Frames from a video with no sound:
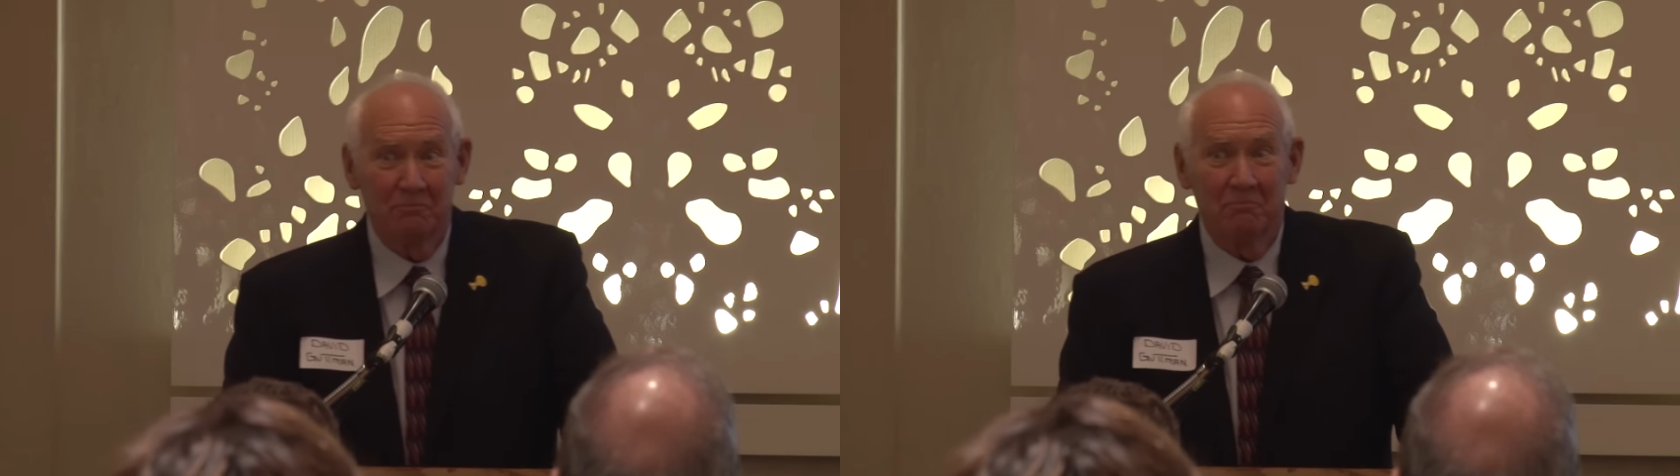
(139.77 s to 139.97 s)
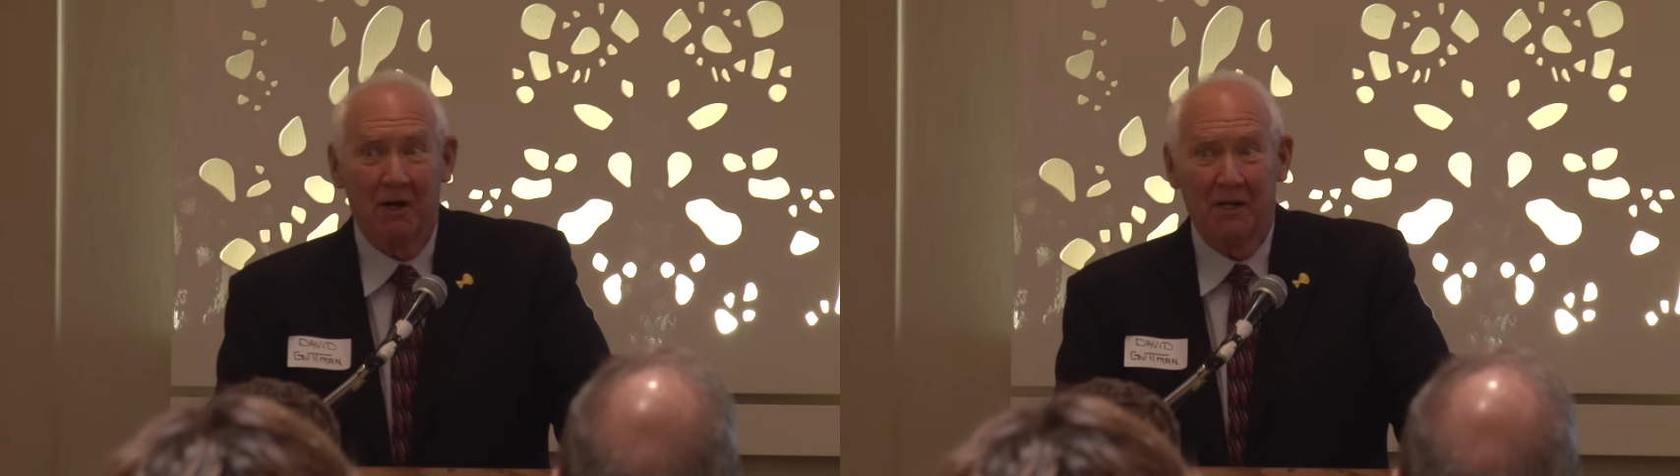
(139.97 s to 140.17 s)

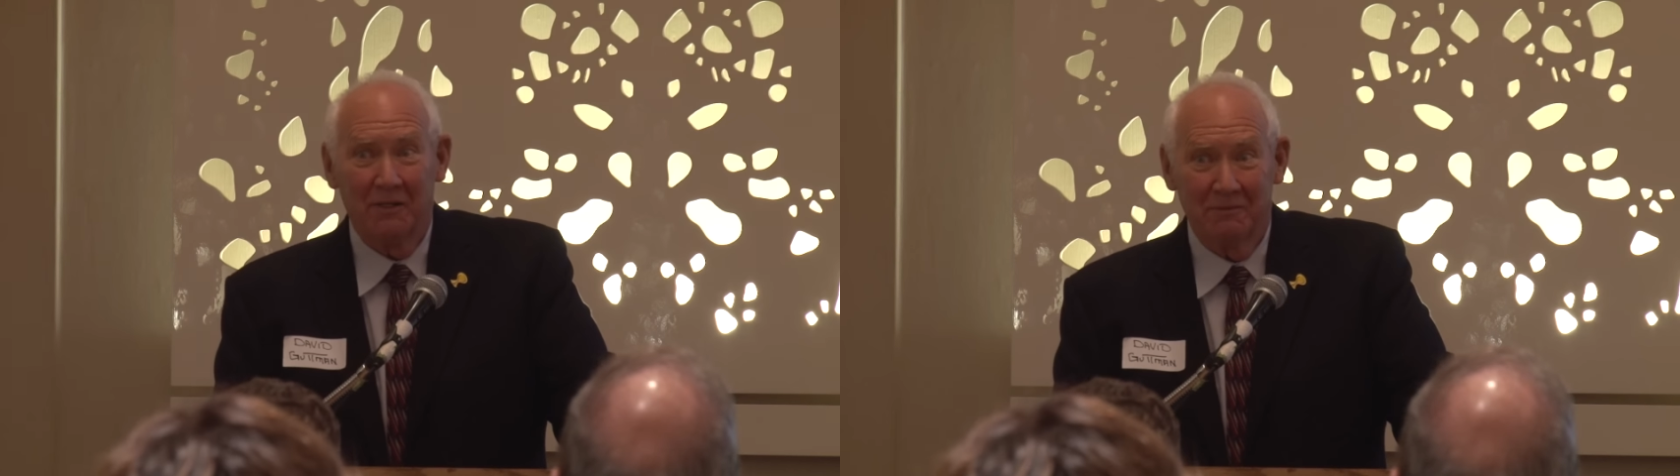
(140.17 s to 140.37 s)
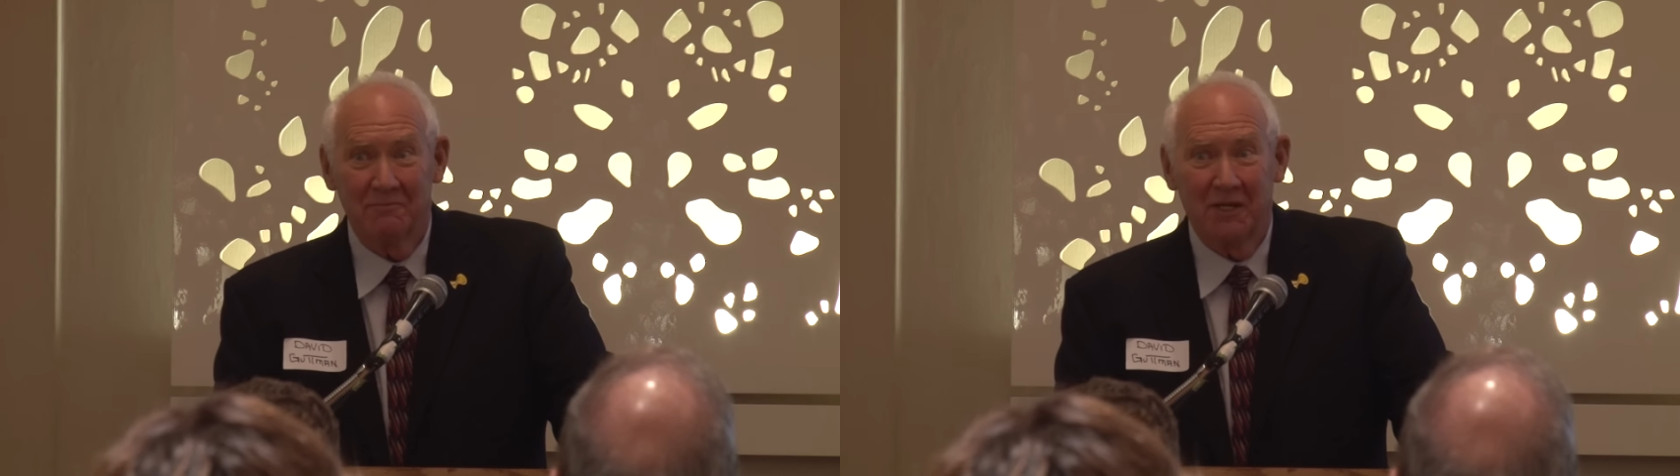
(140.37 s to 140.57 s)

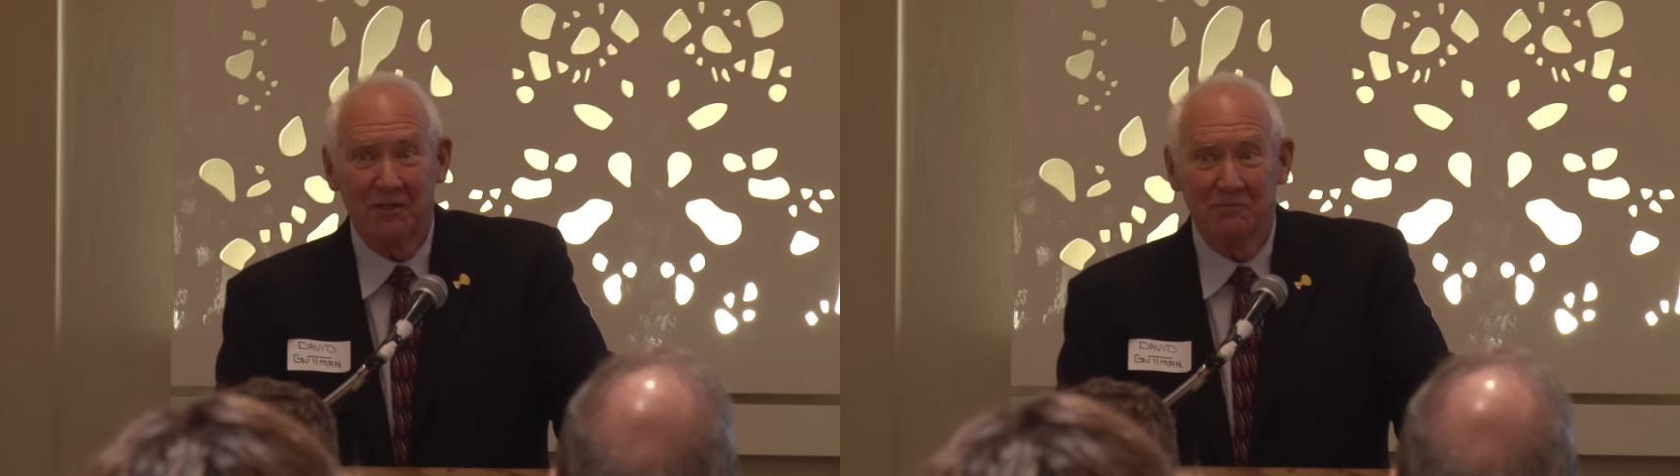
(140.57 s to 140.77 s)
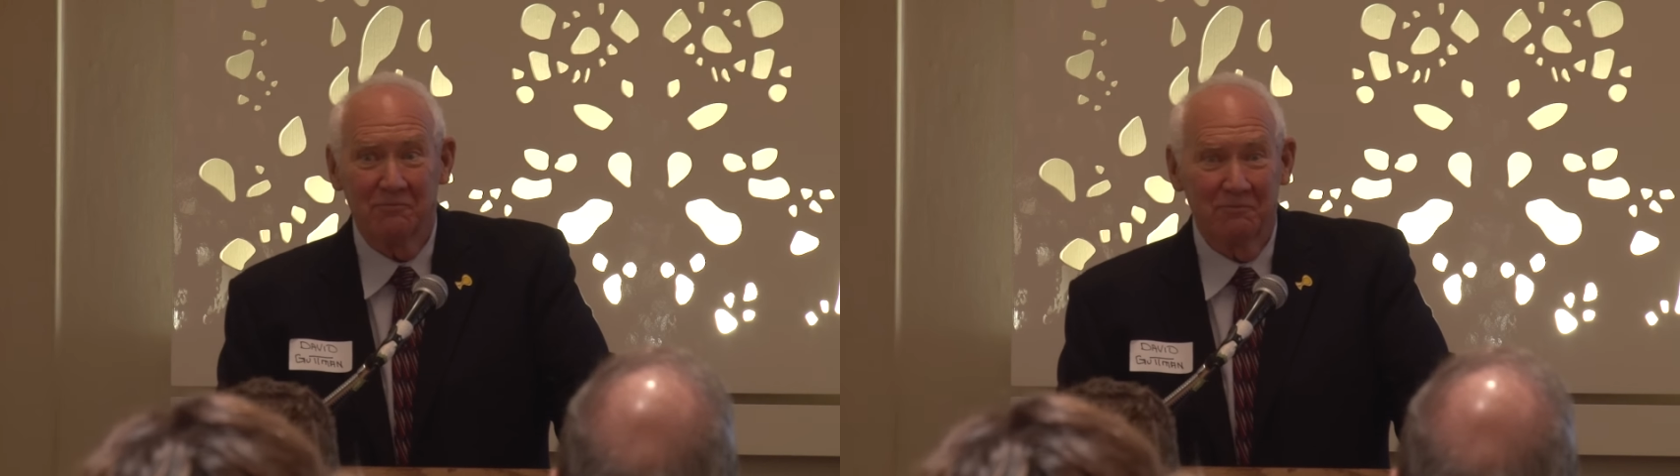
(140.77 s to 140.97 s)
my
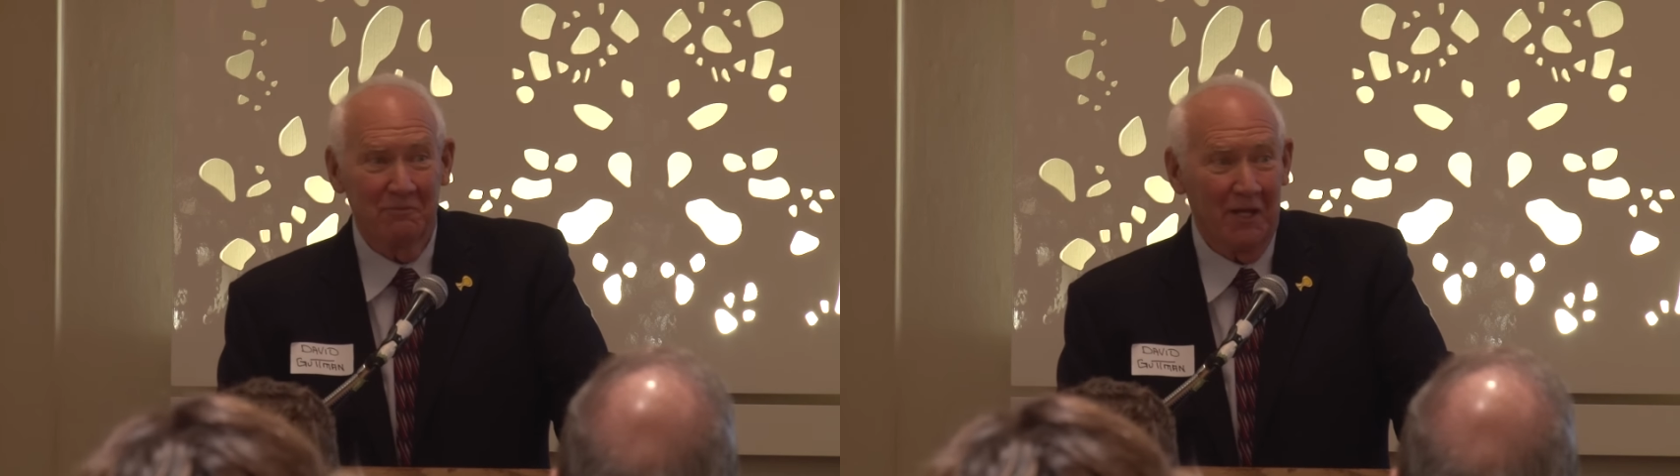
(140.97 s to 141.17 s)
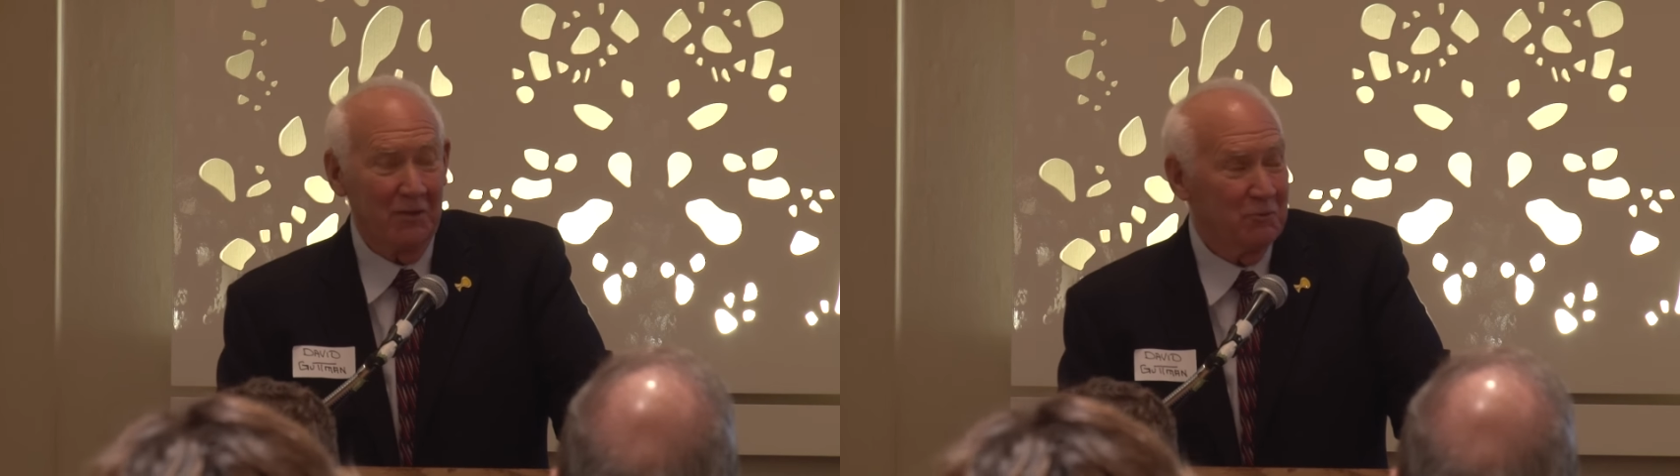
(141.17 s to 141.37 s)
native
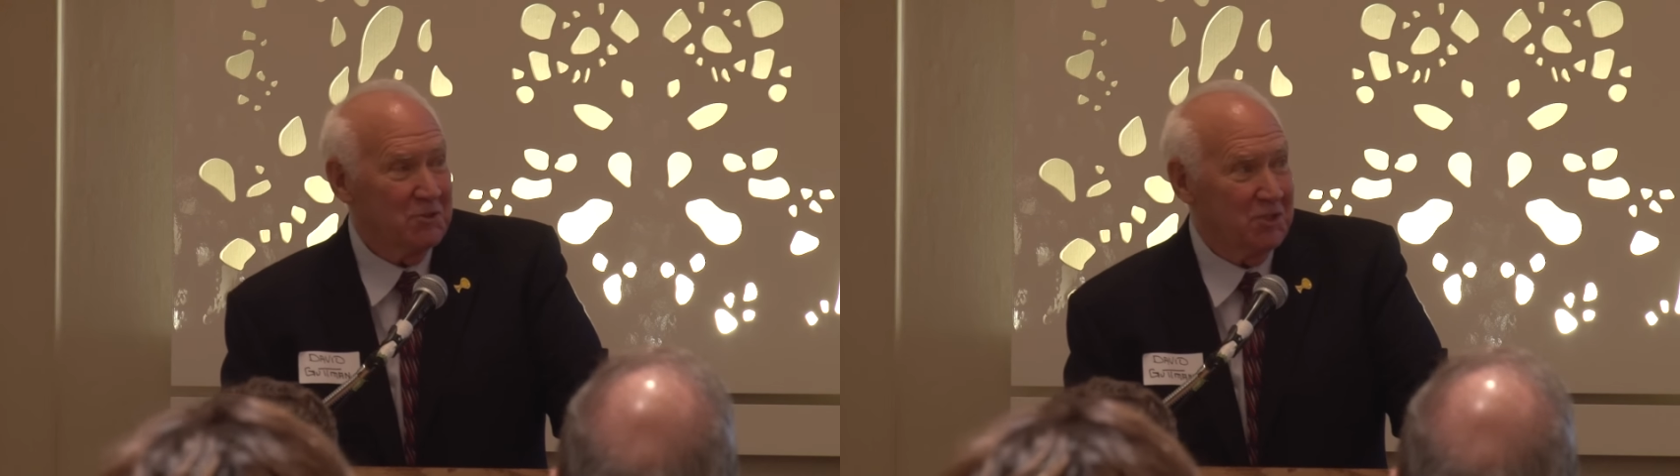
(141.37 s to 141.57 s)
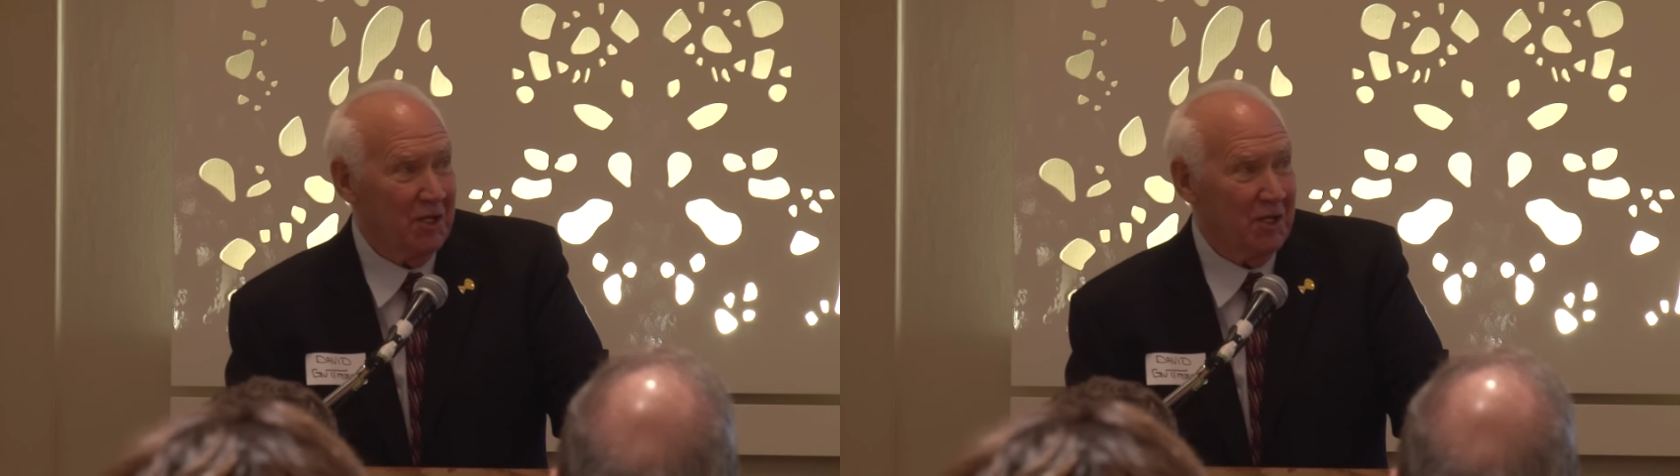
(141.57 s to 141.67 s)
language,